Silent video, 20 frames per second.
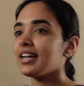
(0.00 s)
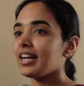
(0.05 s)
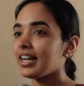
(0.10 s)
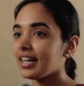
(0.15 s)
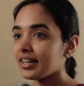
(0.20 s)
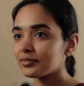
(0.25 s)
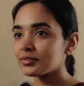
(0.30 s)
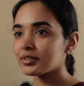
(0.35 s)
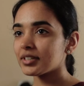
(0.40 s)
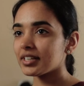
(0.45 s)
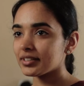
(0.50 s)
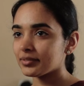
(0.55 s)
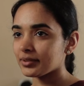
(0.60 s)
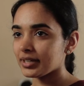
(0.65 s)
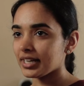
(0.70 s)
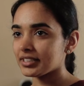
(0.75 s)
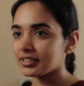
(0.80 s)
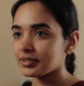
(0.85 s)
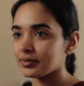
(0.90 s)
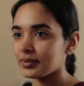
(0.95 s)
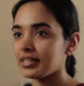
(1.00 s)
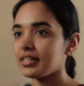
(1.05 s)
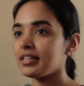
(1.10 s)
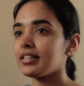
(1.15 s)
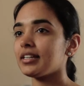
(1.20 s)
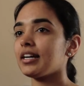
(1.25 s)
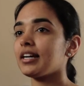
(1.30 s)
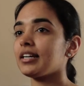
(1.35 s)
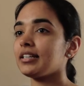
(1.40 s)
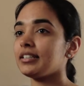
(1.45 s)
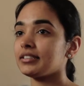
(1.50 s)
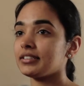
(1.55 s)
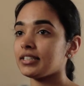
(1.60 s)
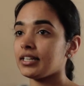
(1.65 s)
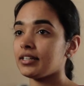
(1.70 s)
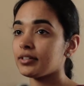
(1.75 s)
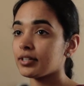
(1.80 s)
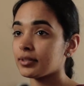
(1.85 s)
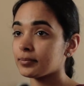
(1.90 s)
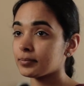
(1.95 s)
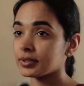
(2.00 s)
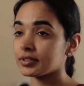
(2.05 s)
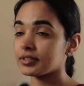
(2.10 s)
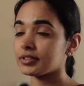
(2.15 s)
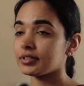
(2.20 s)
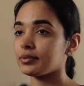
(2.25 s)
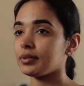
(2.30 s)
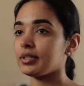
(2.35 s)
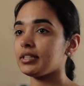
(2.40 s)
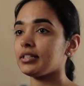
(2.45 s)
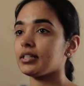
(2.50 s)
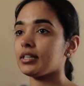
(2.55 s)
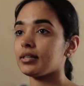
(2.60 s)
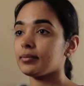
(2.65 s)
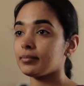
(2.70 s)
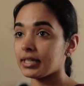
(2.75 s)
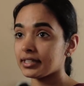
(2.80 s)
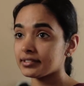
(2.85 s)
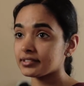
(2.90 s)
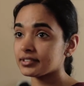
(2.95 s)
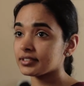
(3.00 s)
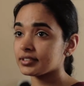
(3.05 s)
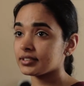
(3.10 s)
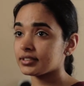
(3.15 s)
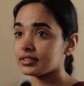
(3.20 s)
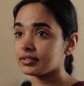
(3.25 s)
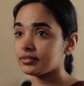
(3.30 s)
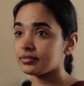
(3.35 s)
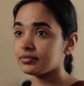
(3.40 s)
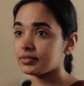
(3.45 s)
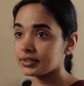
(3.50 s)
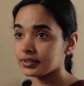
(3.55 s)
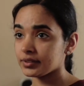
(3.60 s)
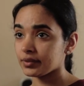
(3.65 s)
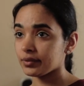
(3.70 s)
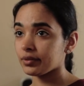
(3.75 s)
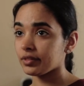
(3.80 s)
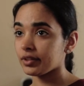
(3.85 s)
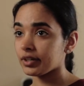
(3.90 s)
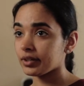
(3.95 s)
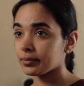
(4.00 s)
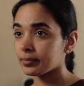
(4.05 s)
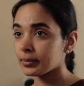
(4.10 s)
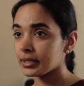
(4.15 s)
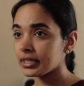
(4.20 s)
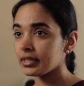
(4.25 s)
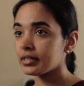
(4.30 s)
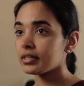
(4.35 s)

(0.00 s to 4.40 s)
After I graduate, I intend on pursuing a master's in physiotherapy.